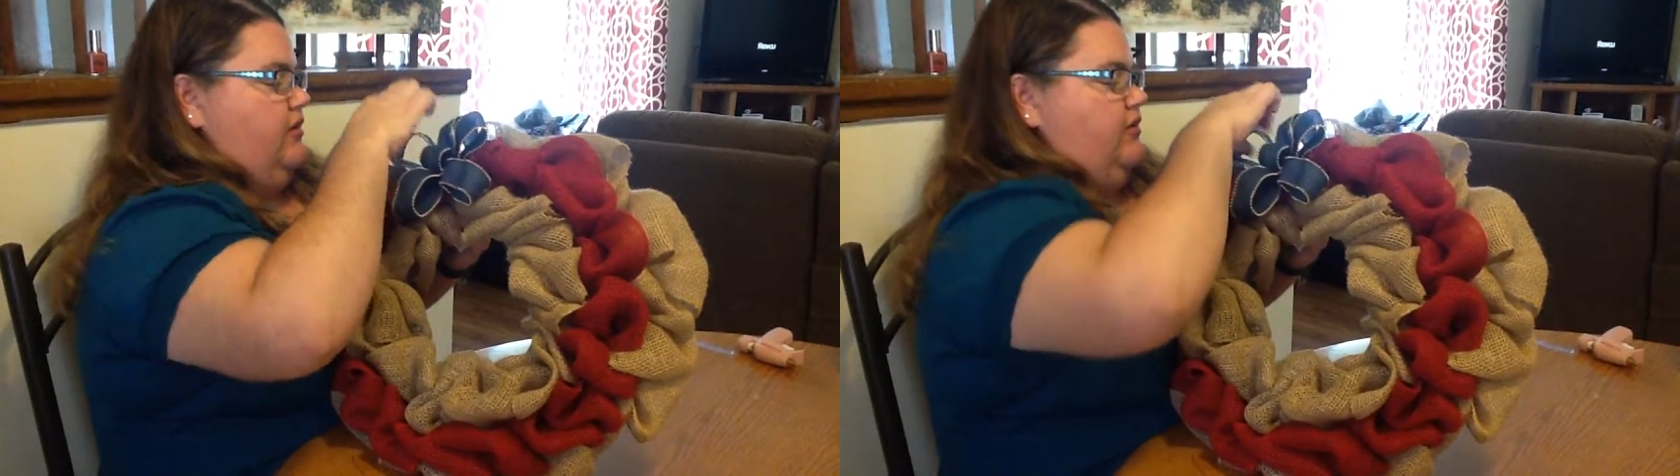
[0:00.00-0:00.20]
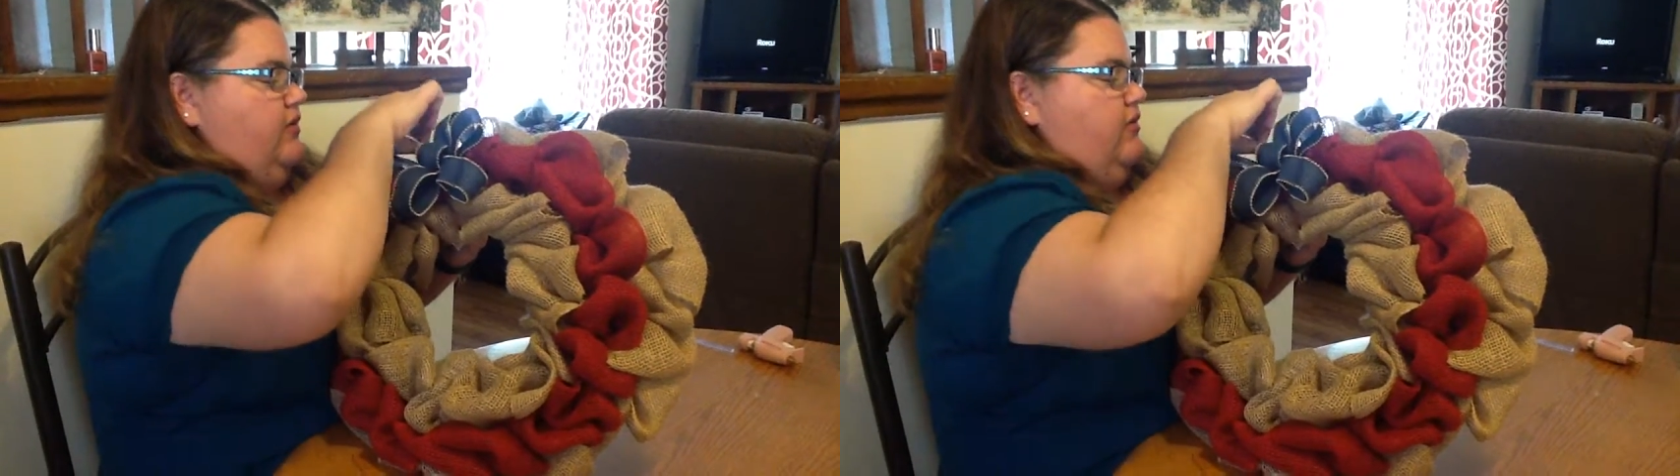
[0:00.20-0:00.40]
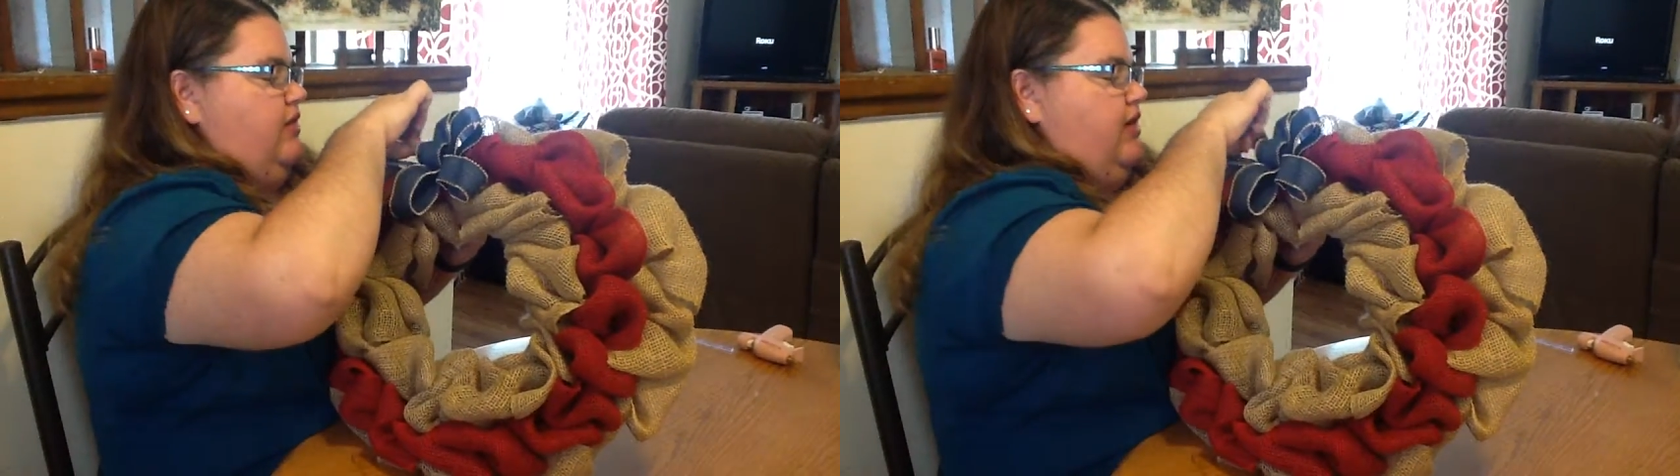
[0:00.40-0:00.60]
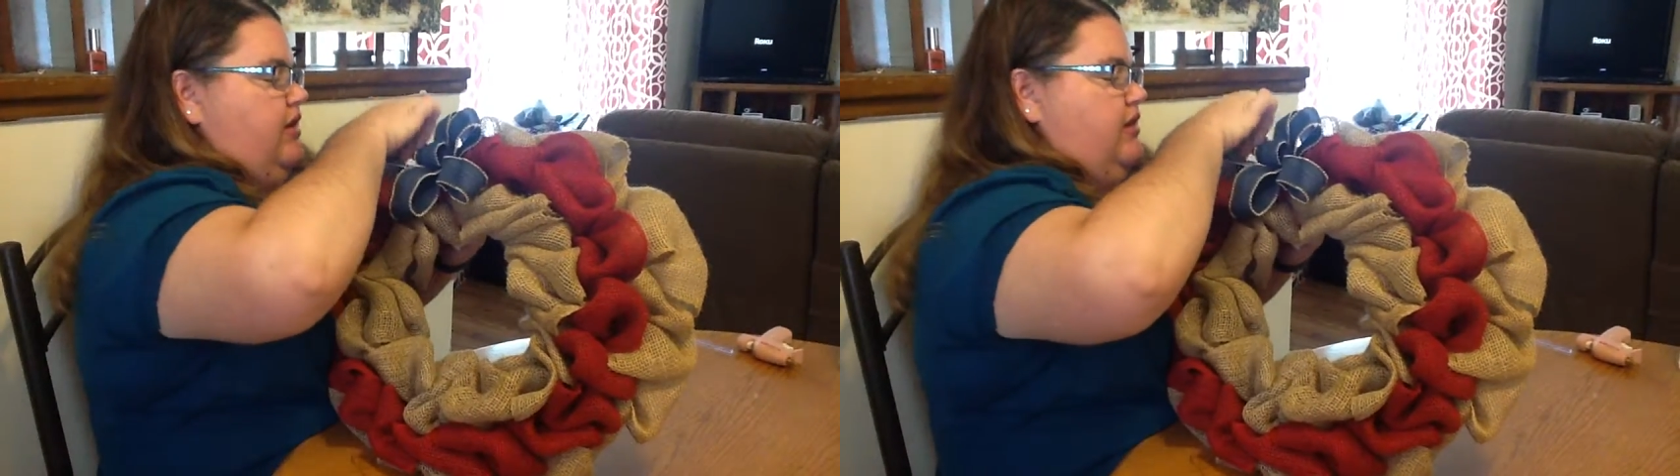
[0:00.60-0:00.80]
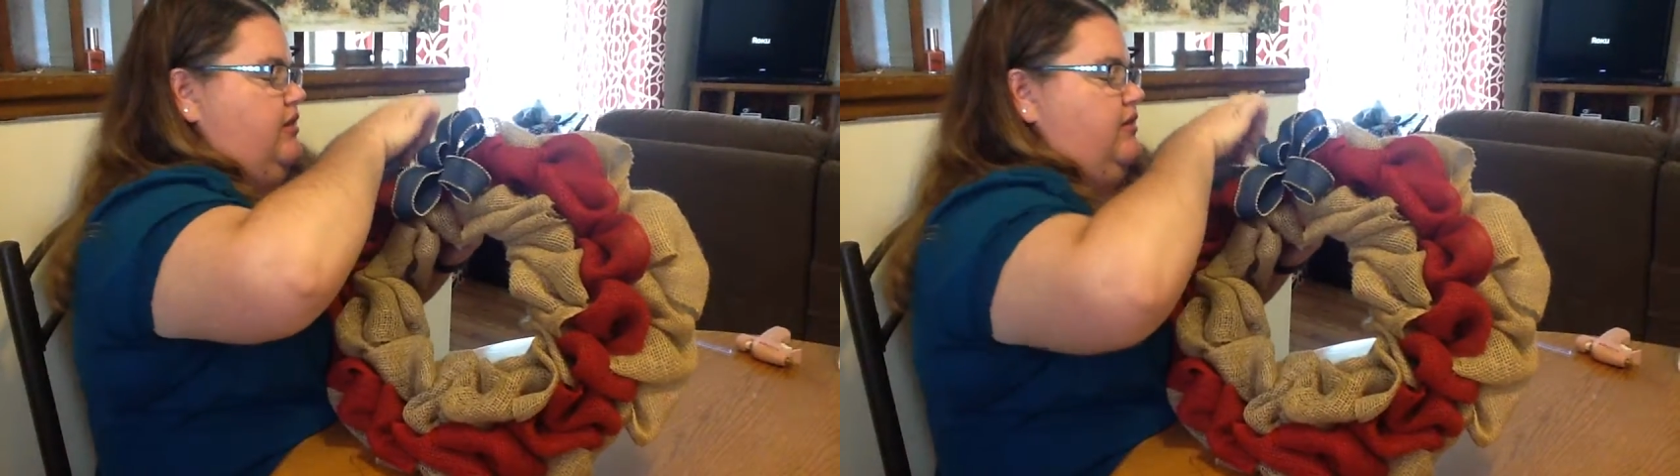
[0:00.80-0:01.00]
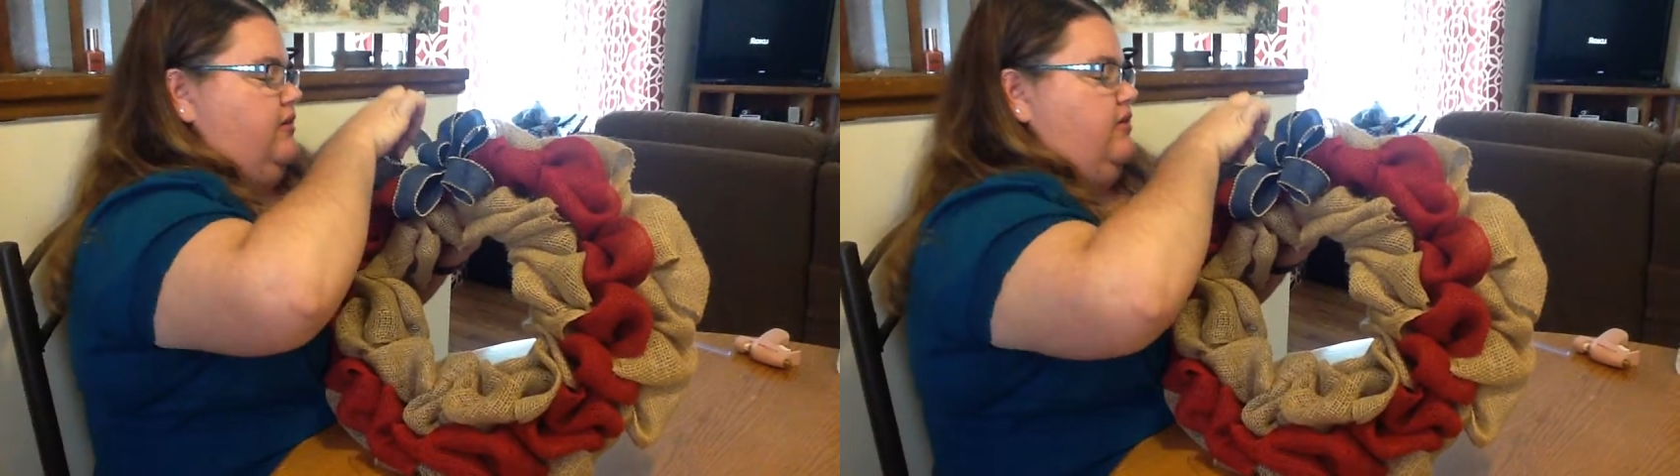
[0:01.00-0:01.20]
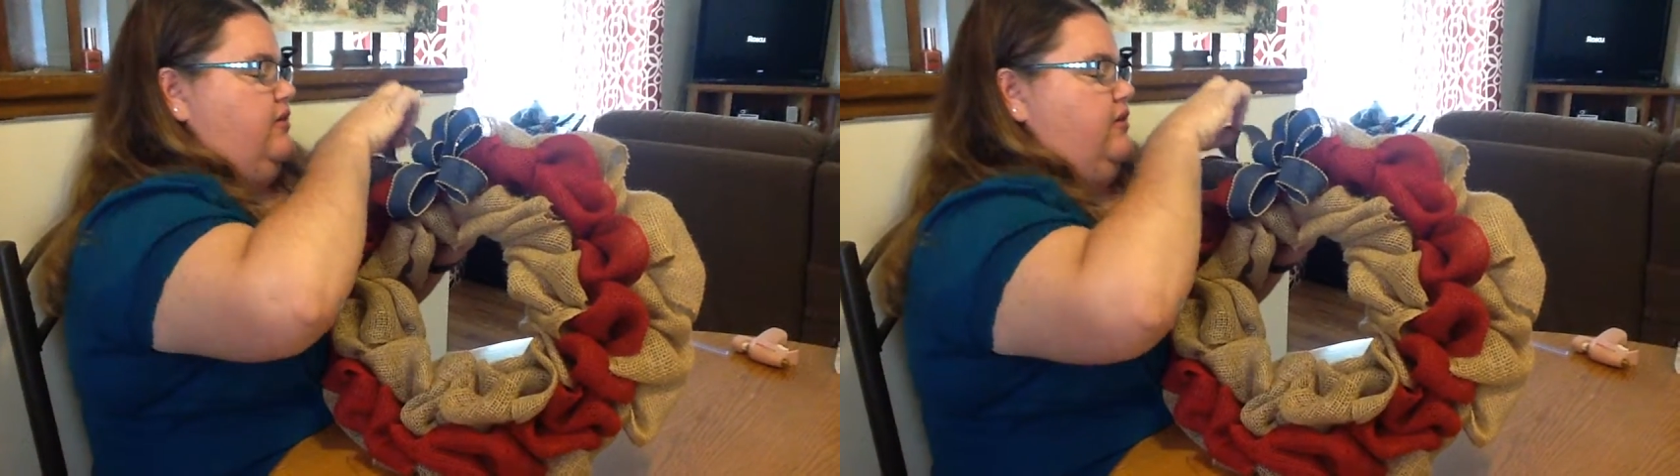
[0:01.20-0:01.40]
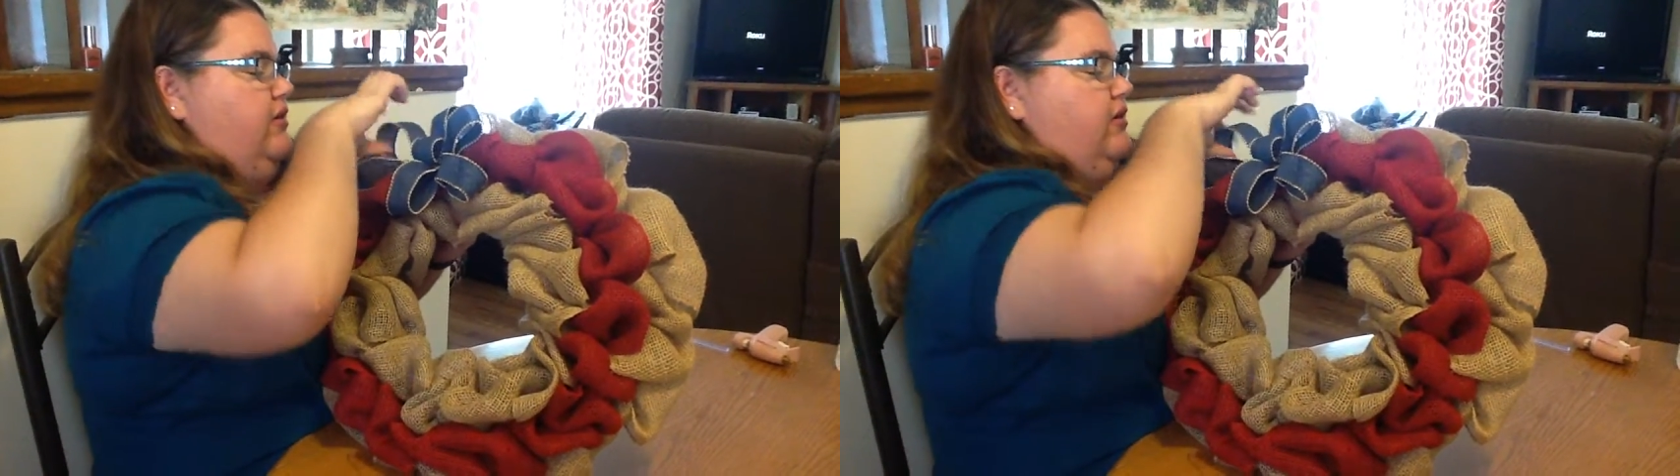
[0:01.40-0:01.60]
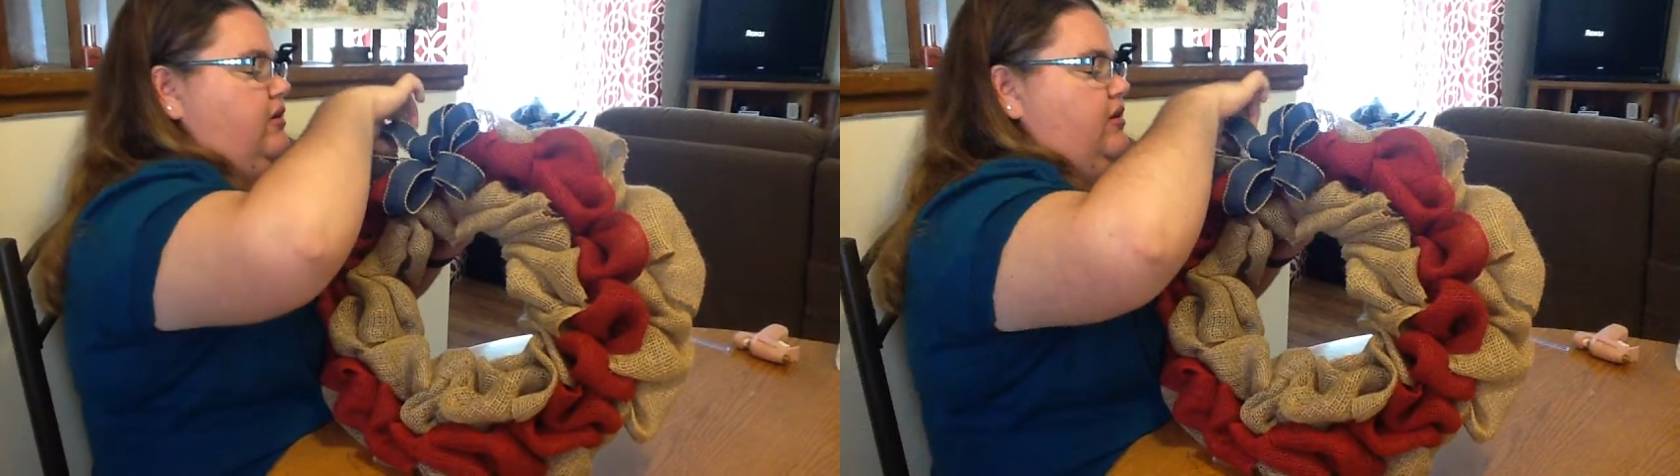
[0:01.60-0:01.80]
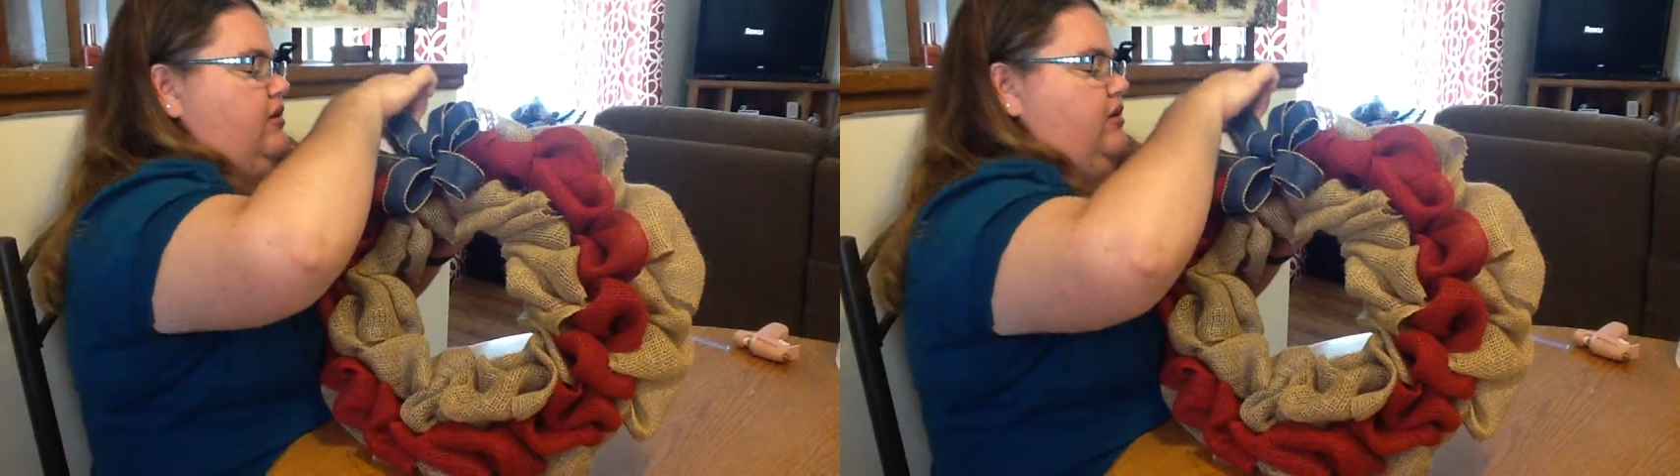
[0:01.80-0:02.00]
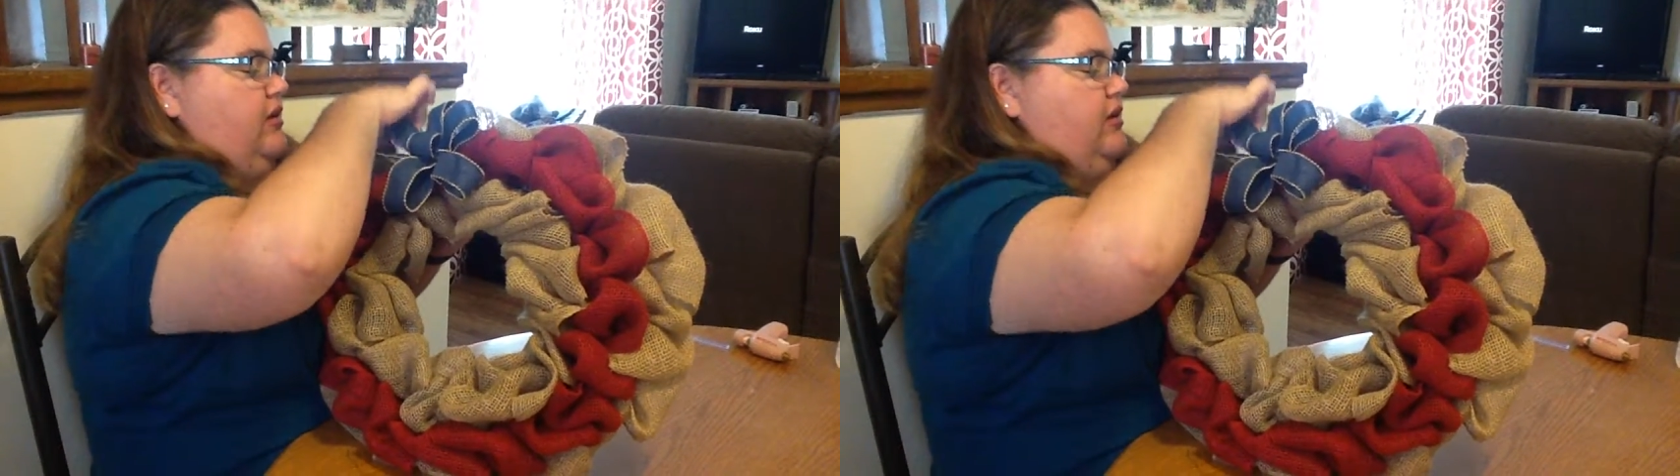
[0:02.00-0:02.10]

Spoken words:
so that it looks good